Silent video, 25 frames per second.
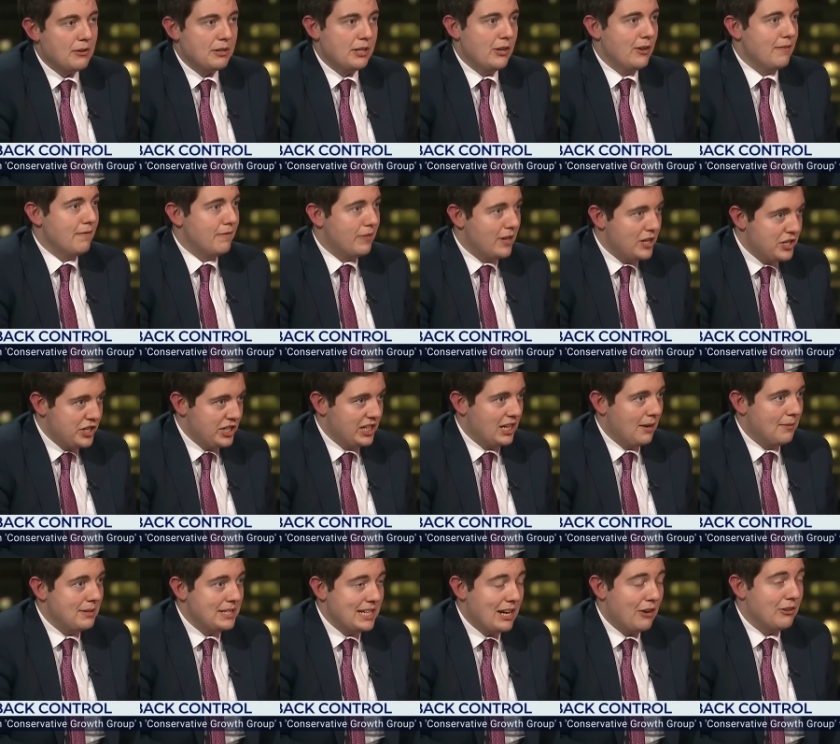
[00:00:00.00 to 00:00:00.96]
you know, inflation
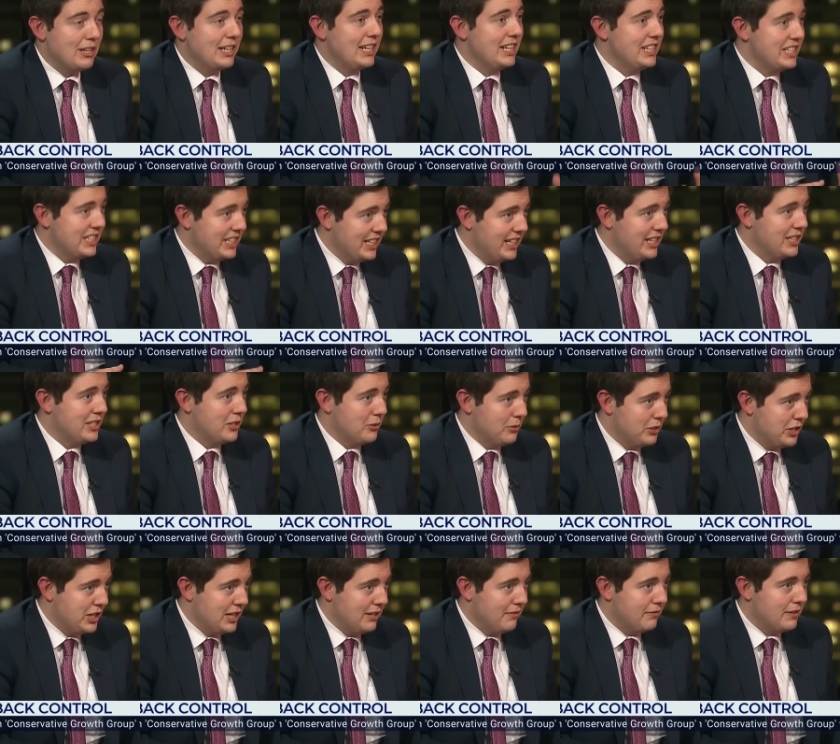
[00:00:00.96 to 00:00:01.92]
coming down, he needs years to
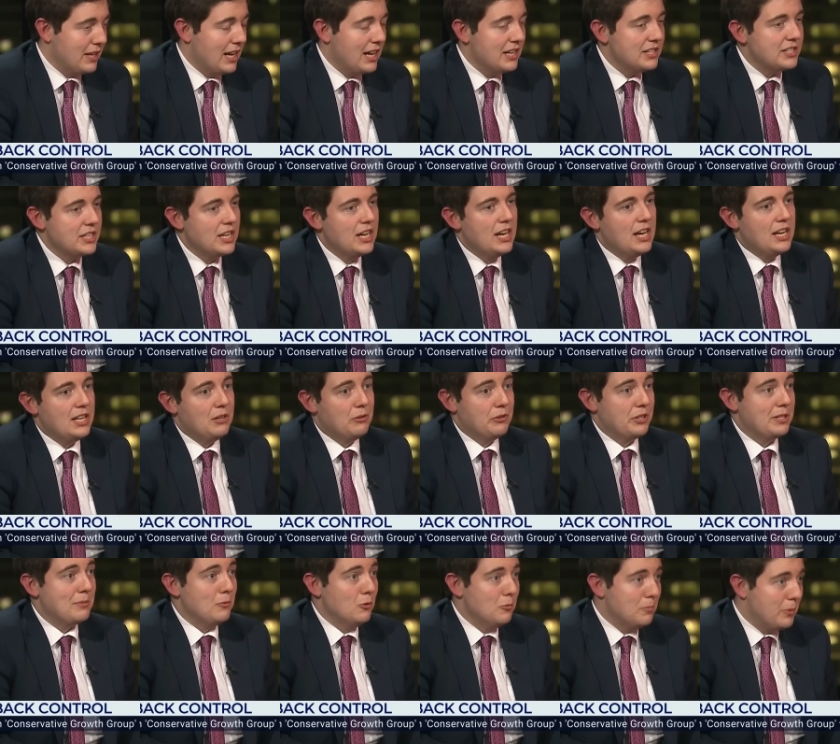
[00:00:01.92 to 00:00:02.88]
achieve that. You want
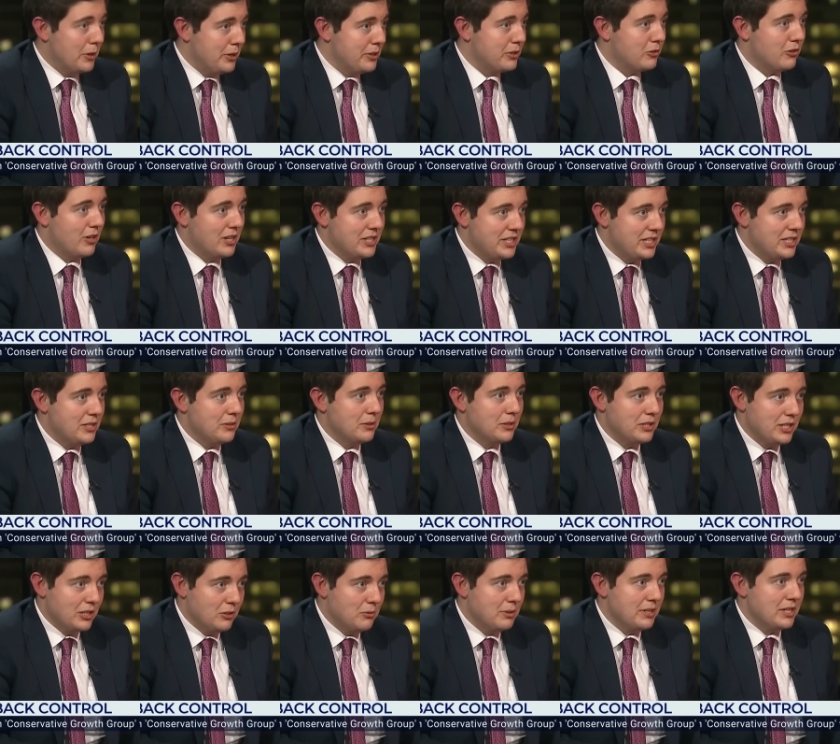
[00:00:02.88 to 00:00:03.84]
the small boats crisis to
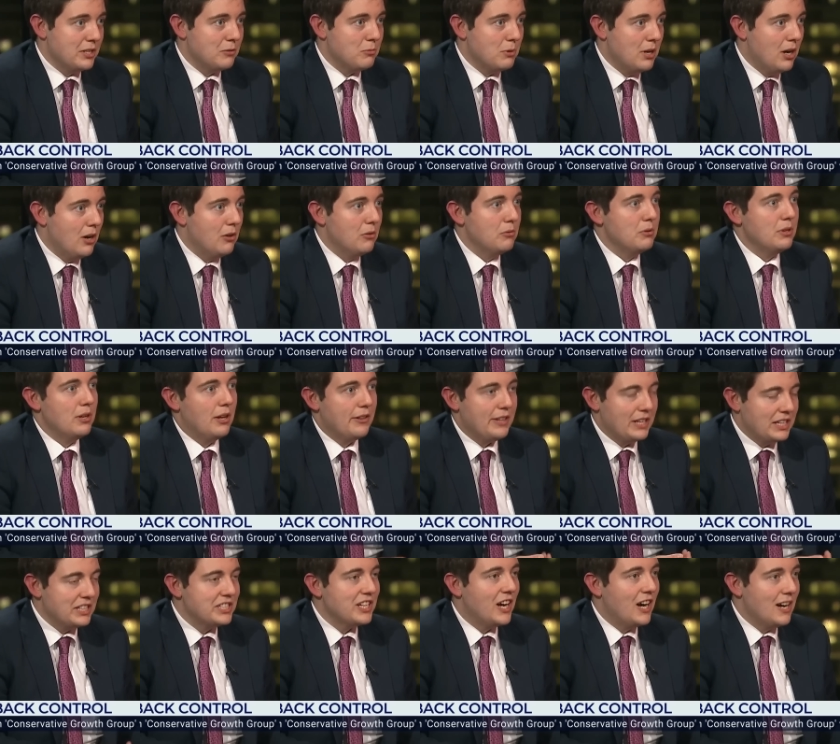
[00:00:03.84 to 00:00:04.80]
deal with as well. I
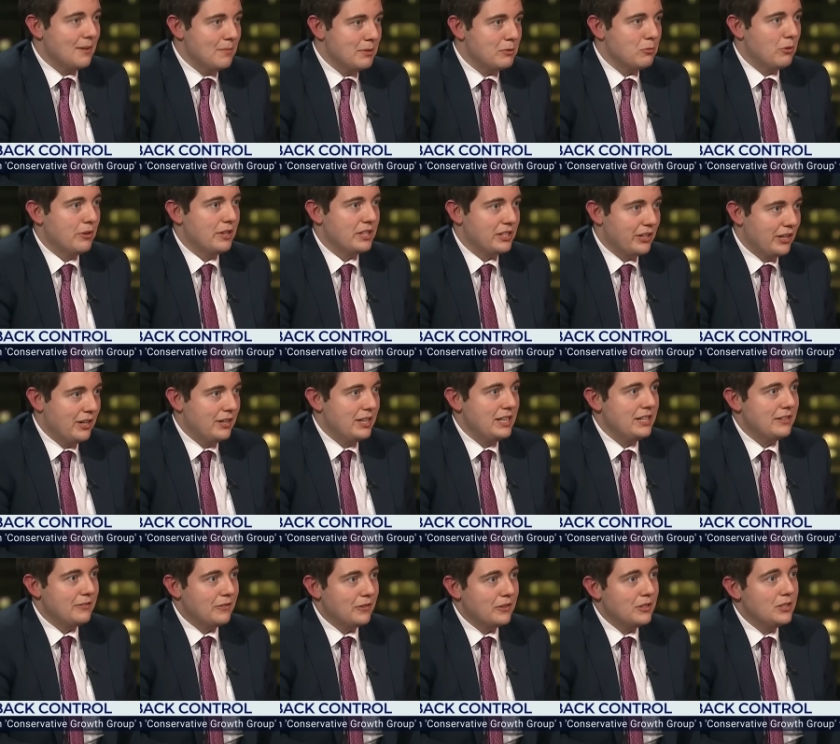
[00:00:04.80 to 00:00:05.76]
think time is what He's not
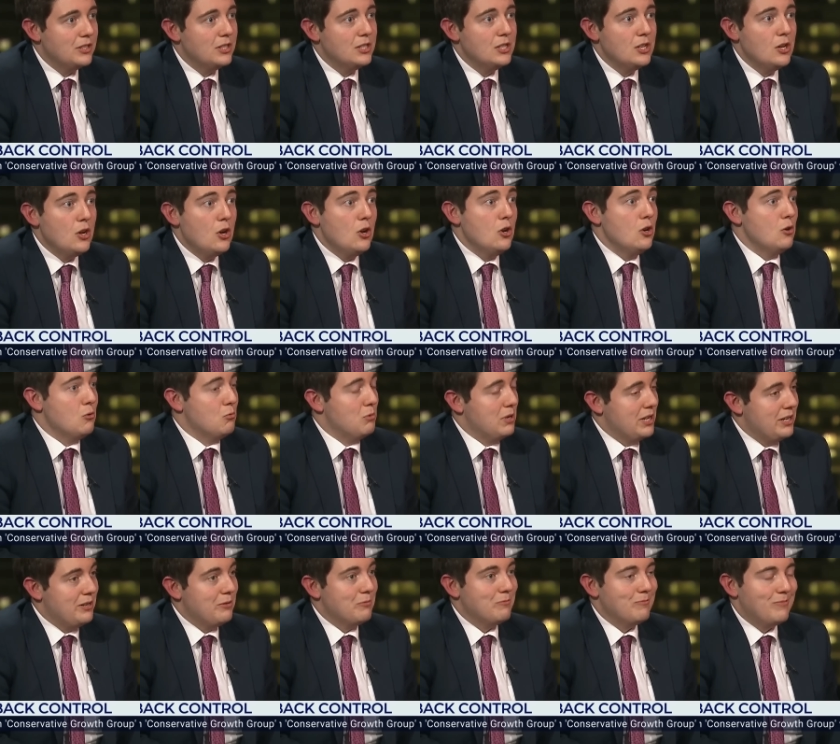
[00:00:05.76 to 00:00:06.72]
going to deal with that, is he?
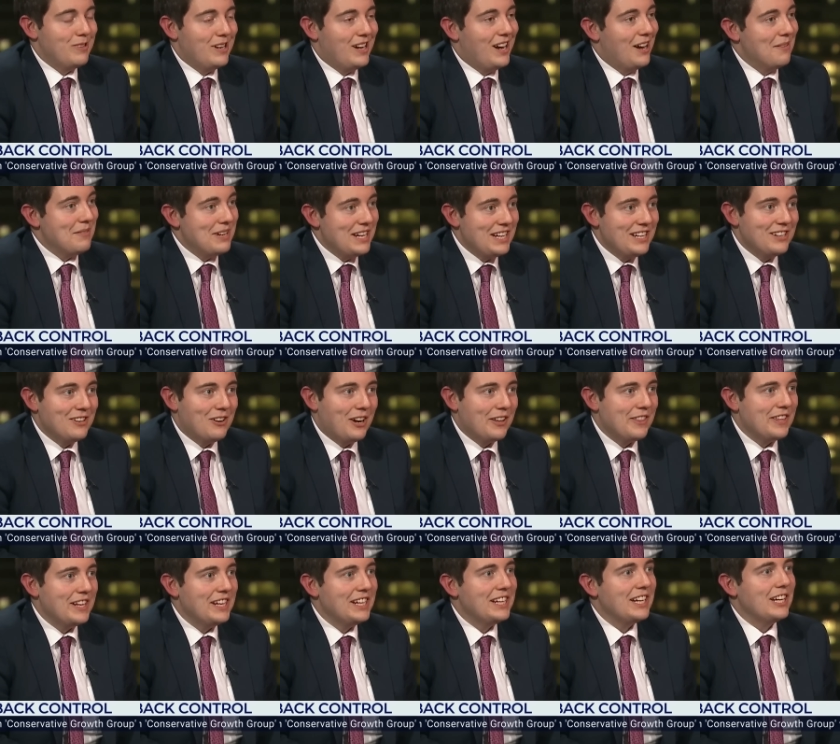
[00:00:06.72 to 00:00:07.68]
We, I mean, I
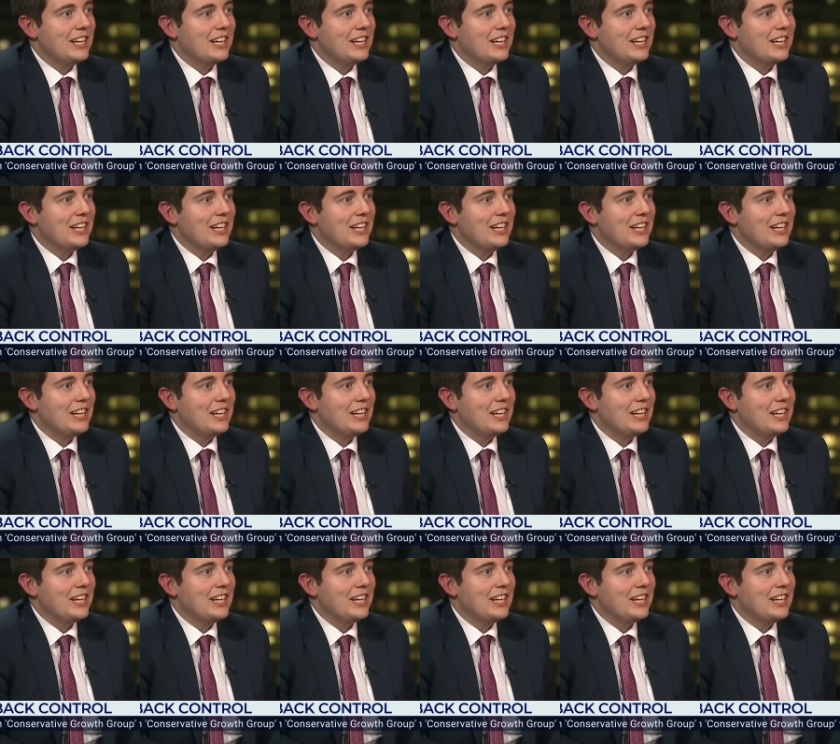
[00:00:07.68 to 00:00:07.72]
think